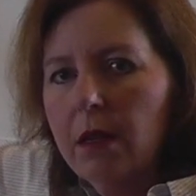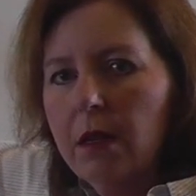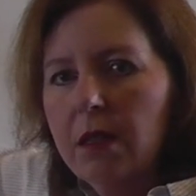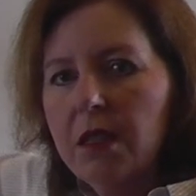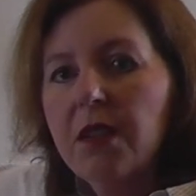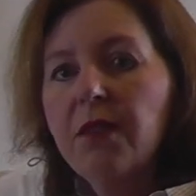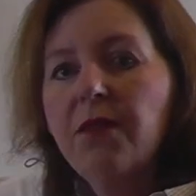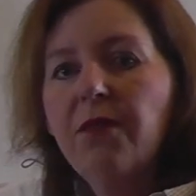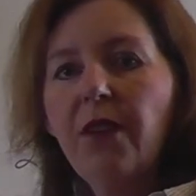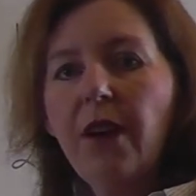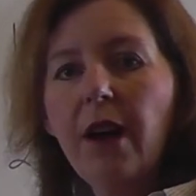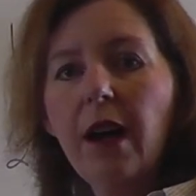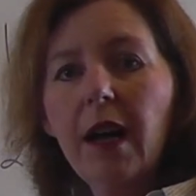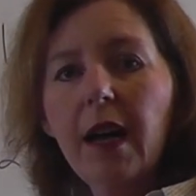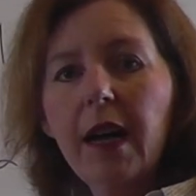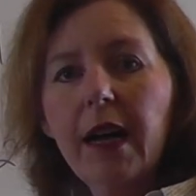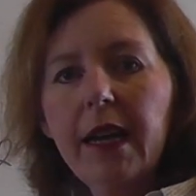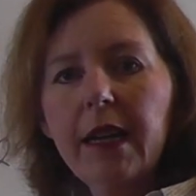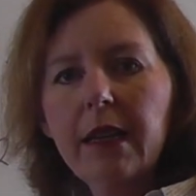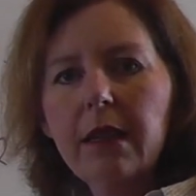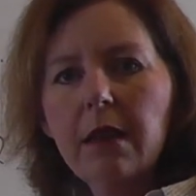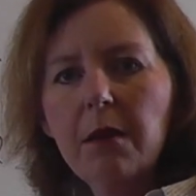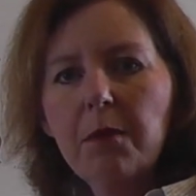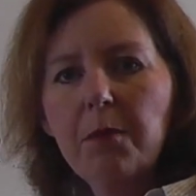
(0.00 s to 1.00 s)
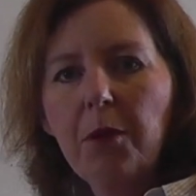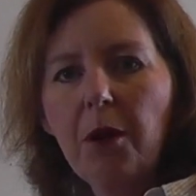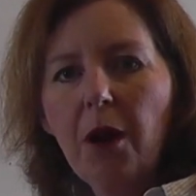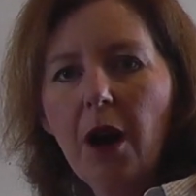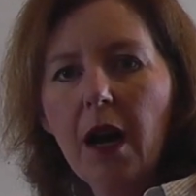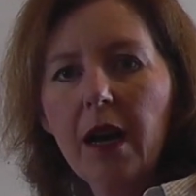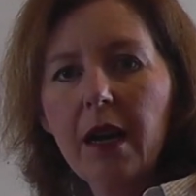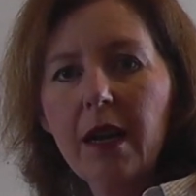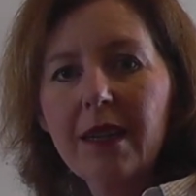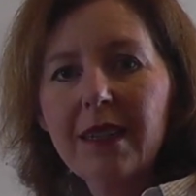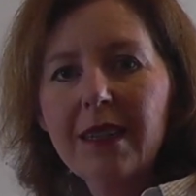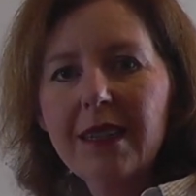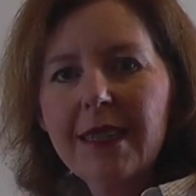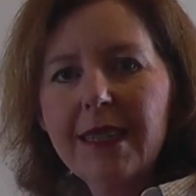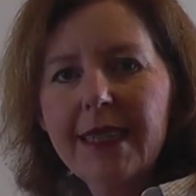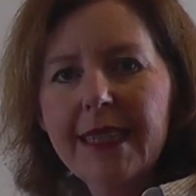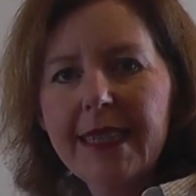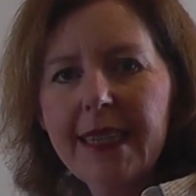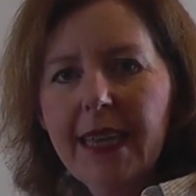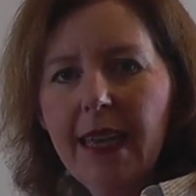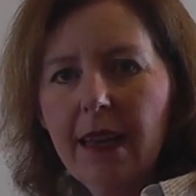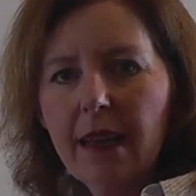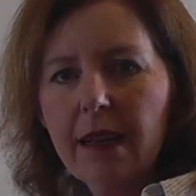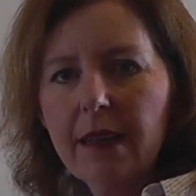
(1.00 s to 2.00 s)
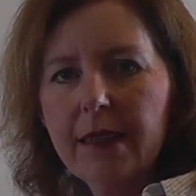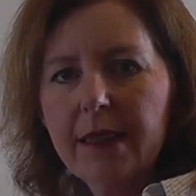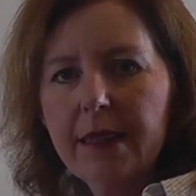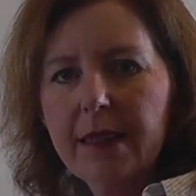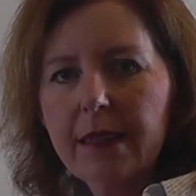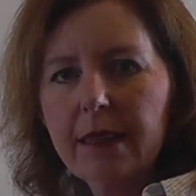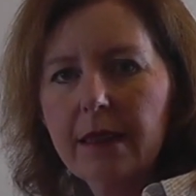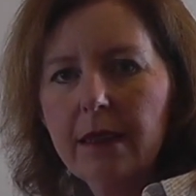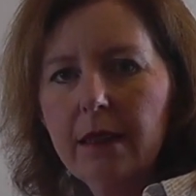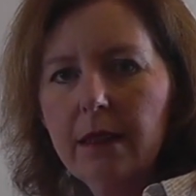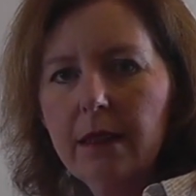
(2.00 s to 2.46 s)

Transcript: to find the product 6.